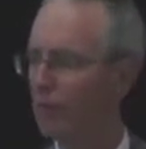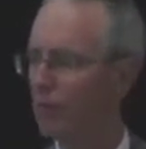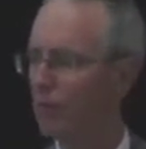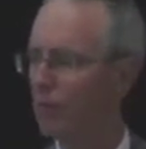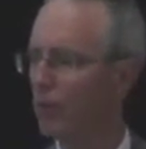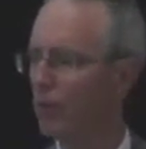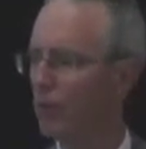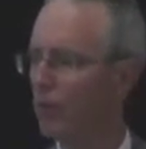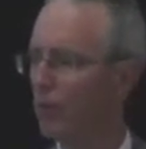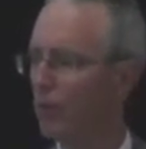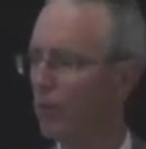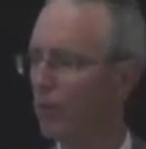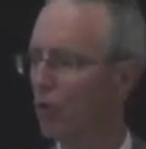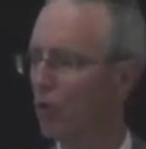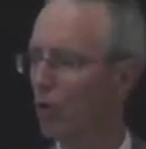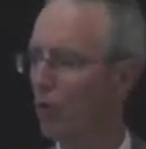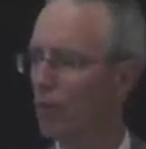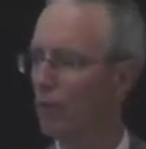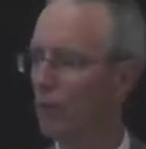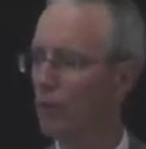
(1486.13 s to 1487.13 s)
300
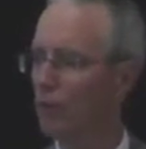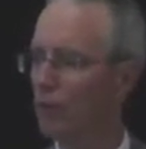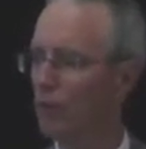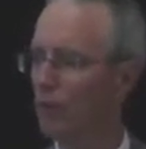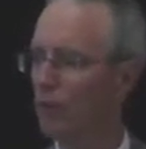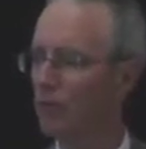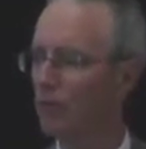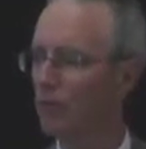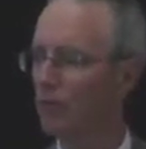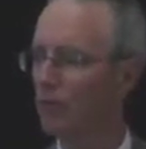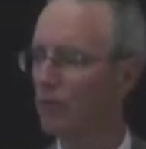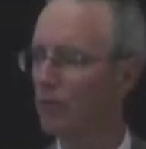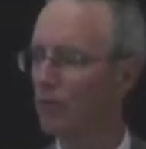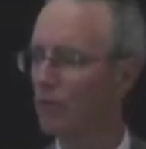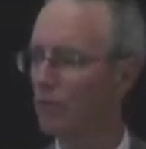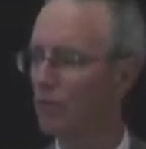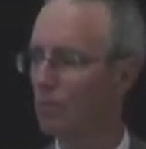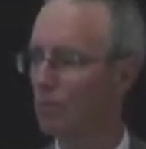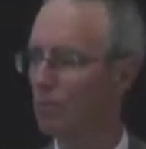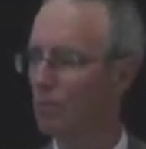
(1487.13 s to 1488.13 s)
recordable injuries is
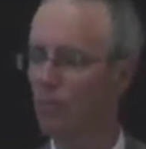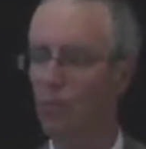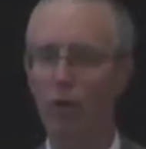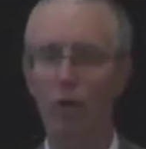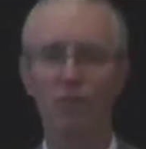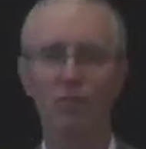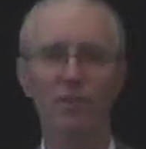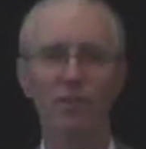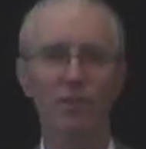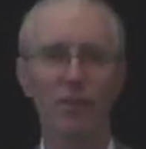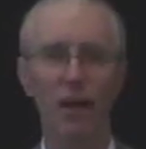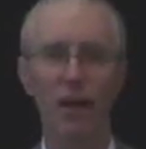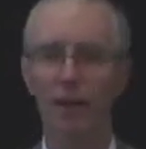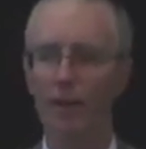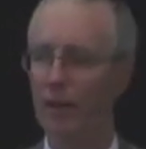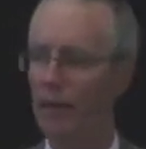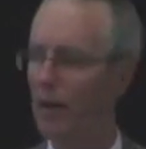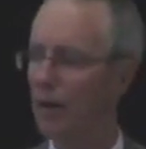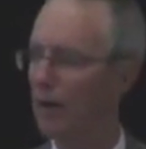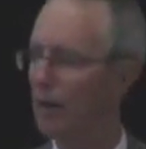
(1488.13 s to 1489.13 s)
one
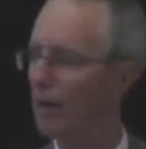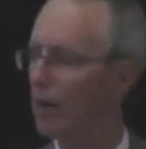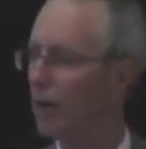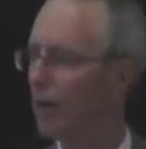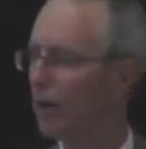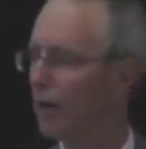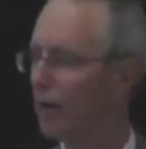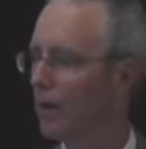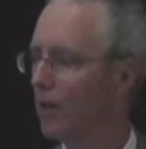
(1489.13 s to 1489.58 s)
fatality out of that.